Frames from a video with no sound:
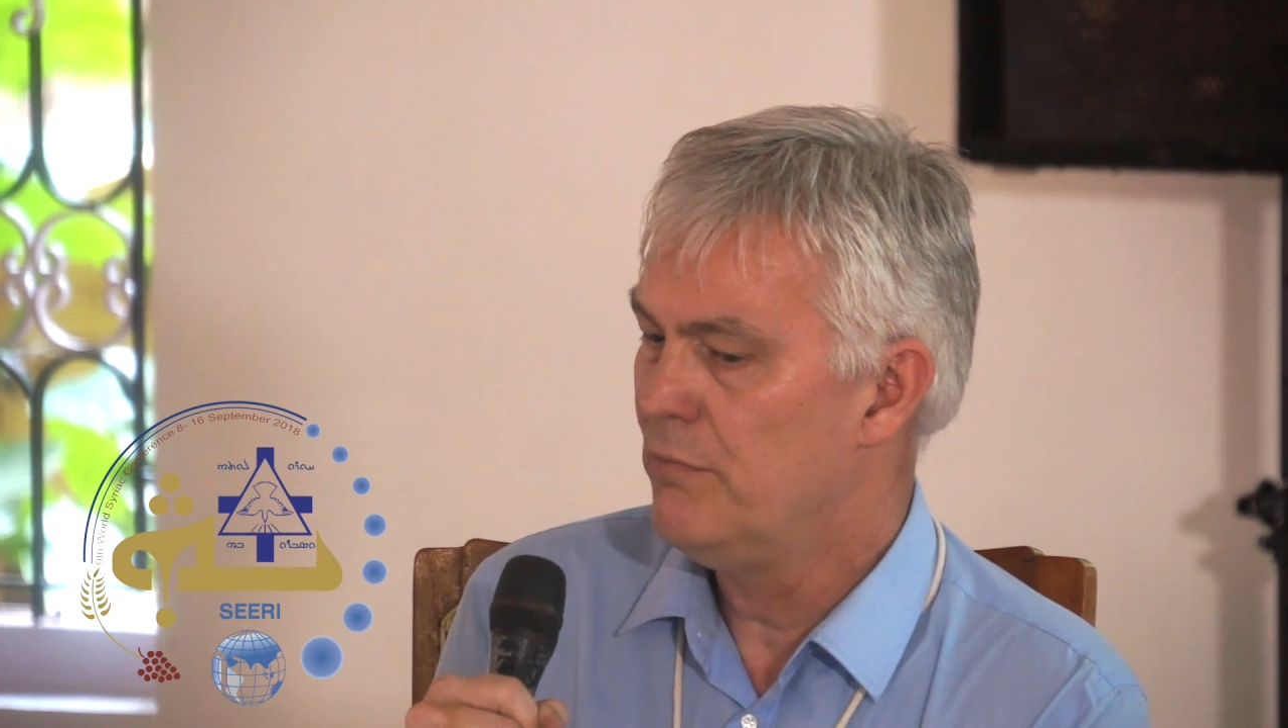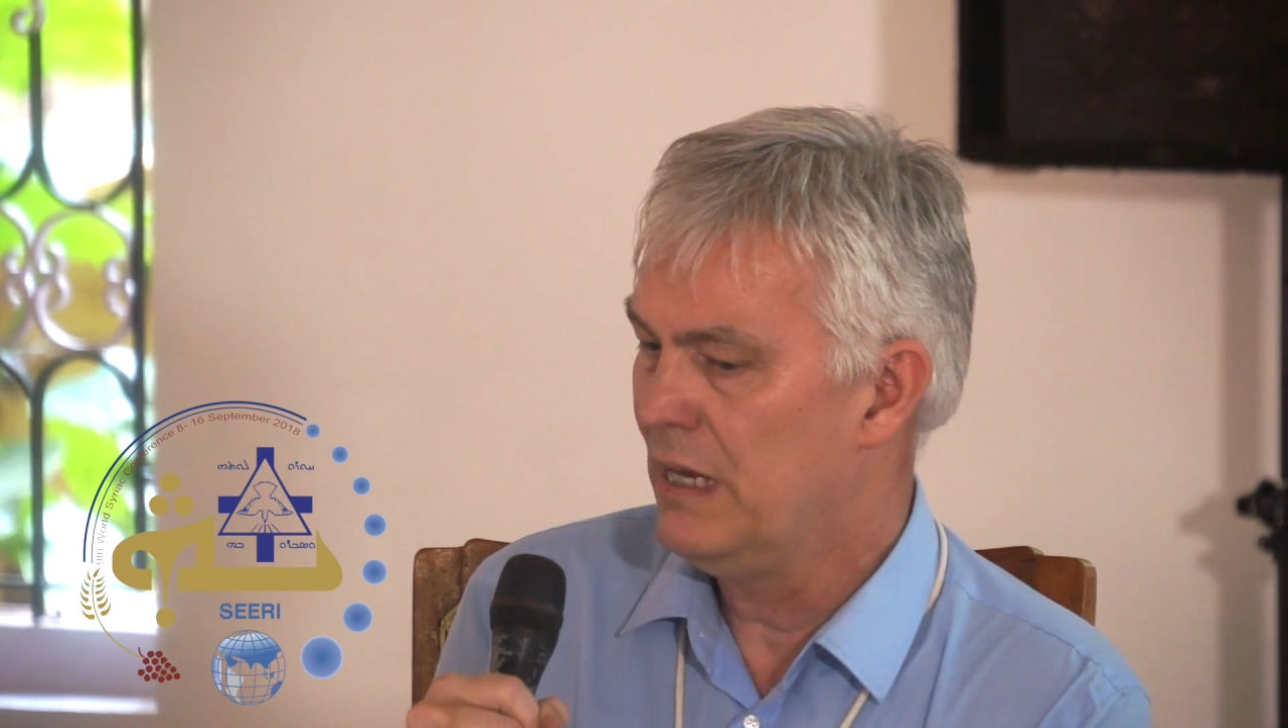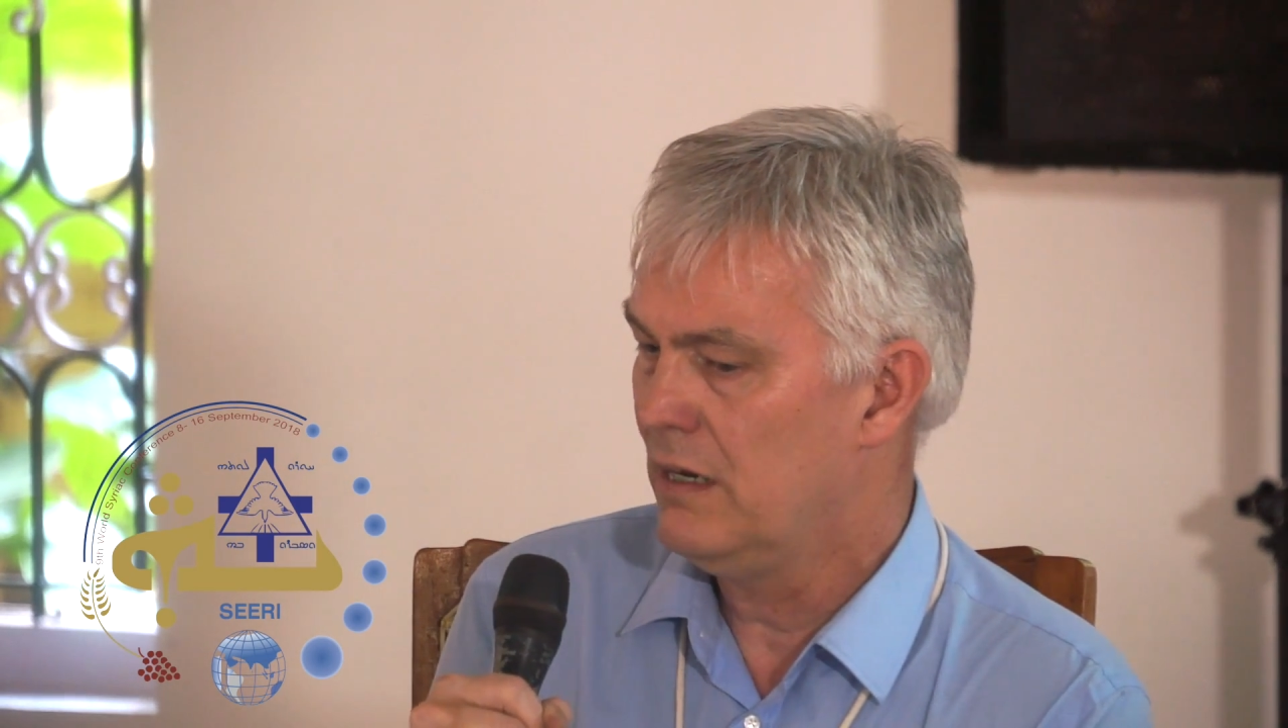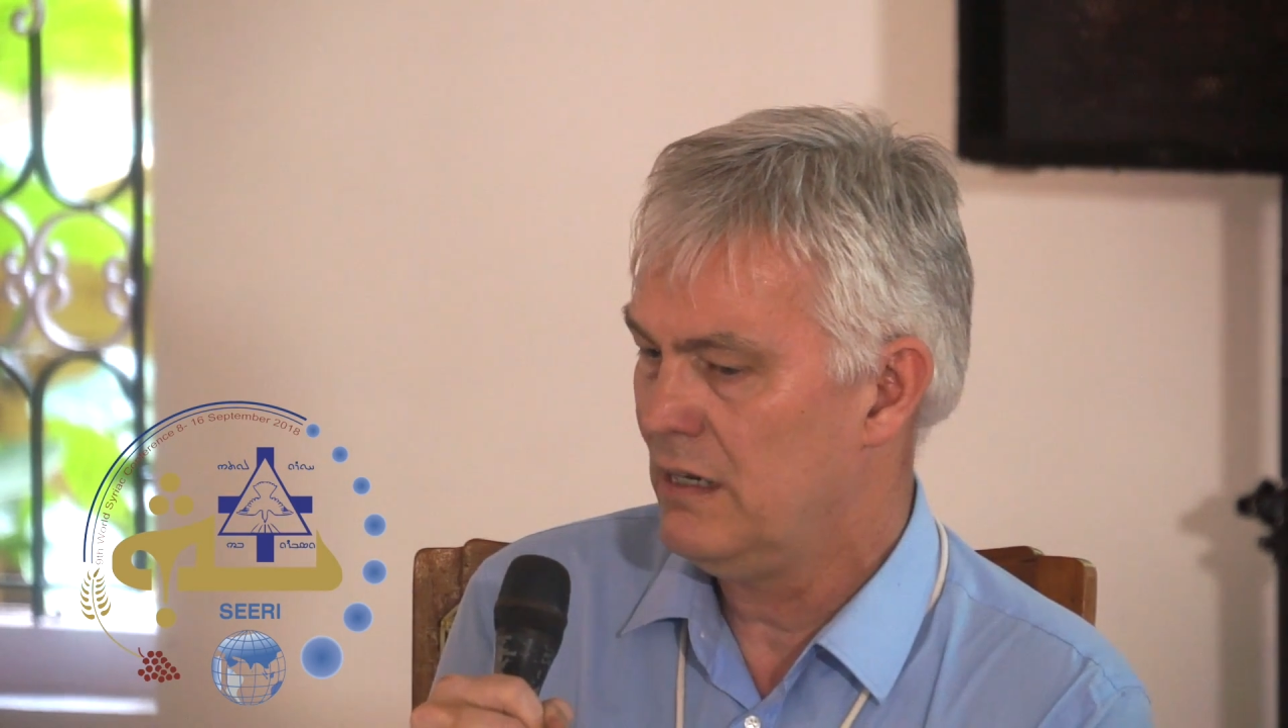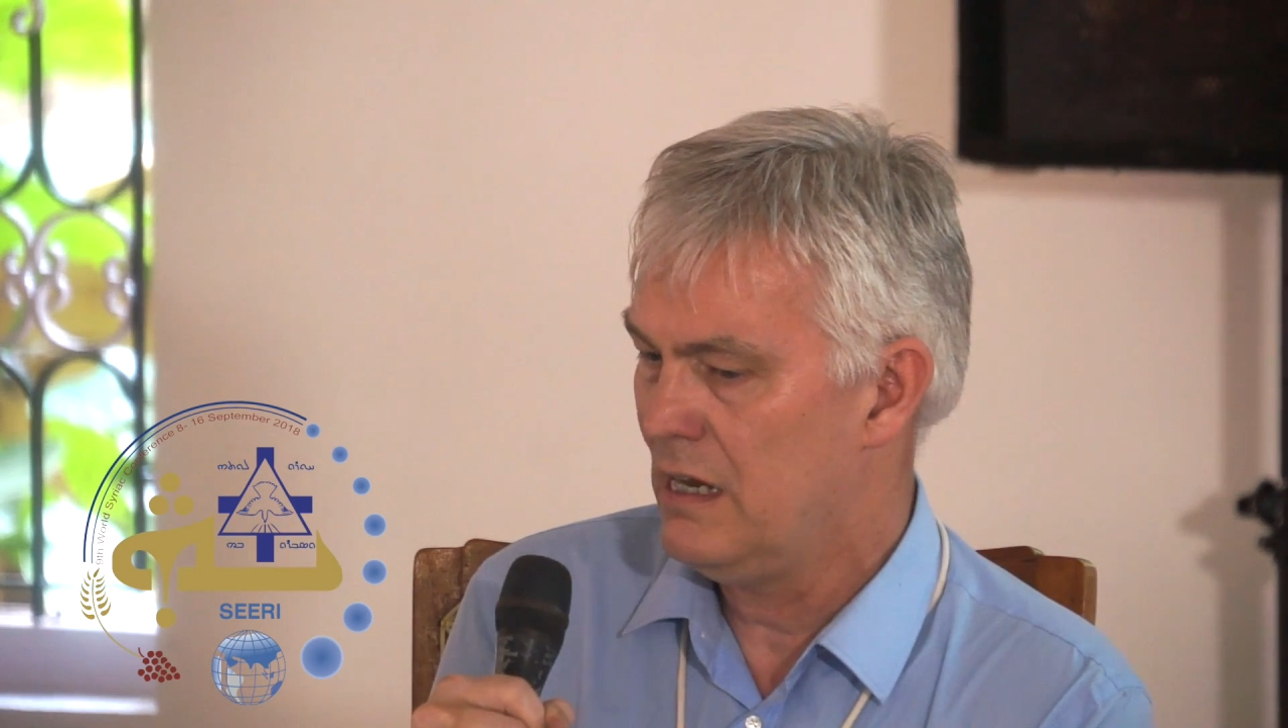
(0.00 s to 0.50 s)

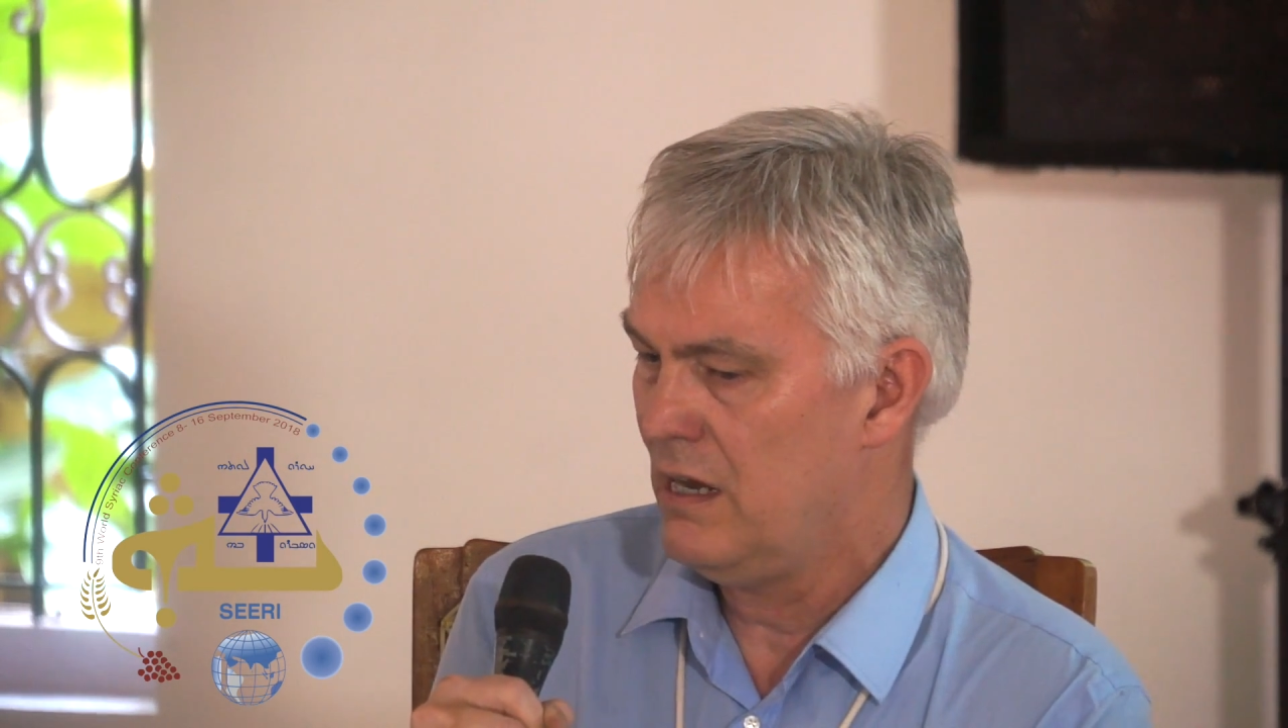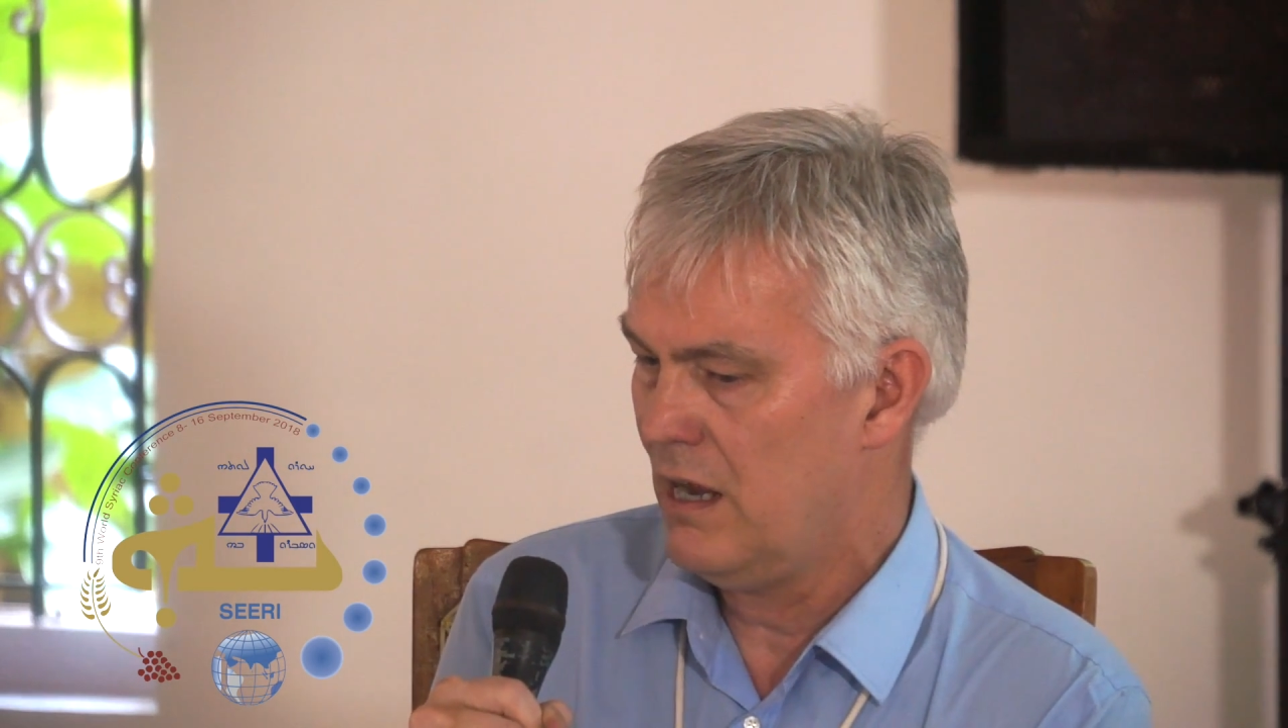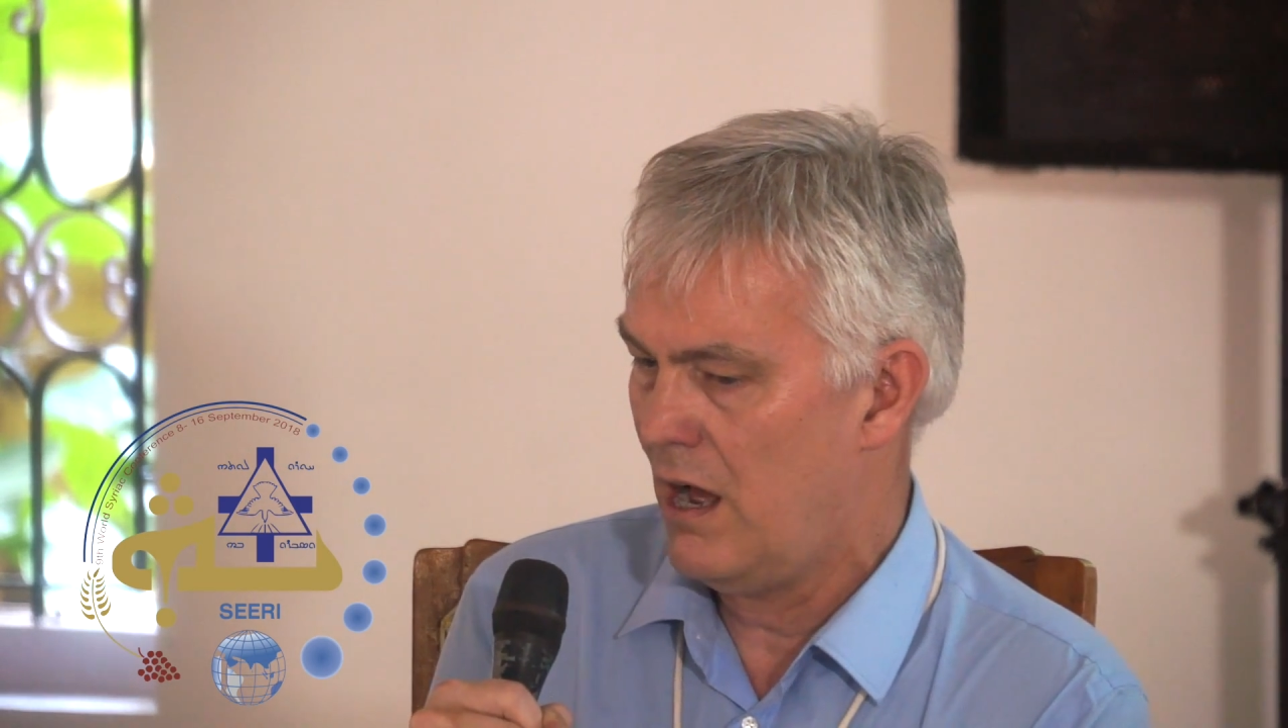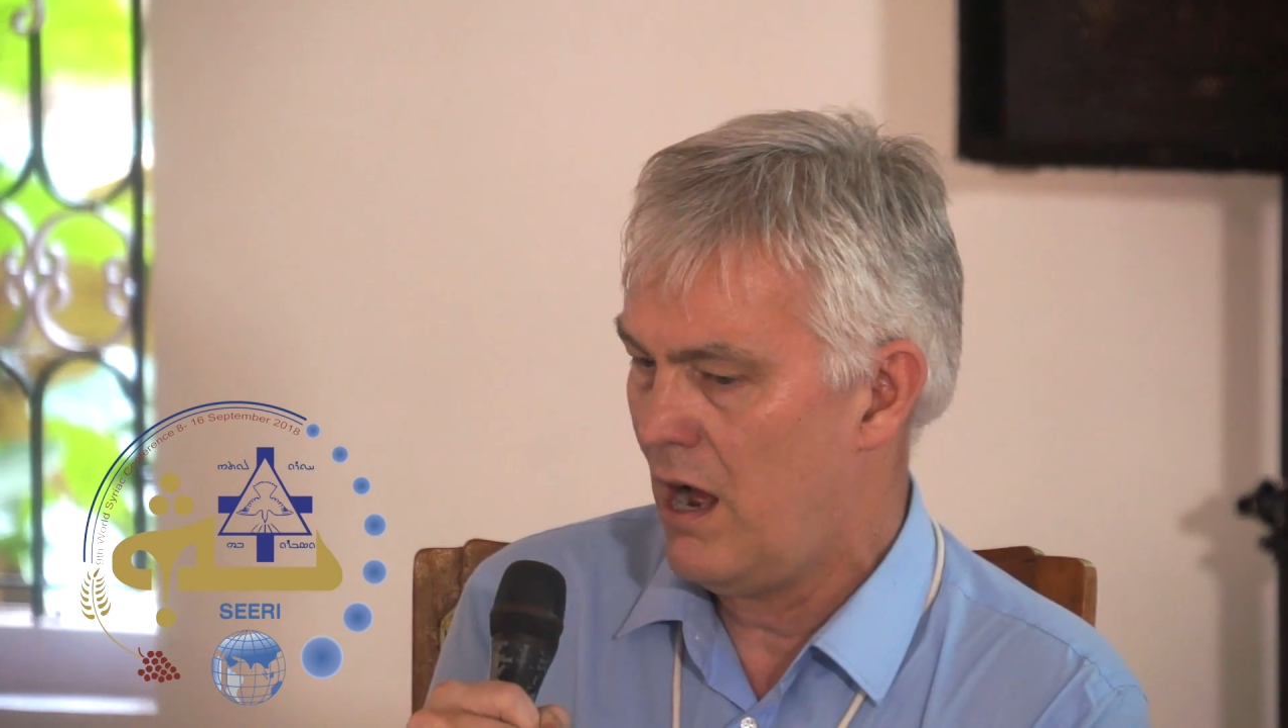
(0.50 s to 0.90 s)
immediately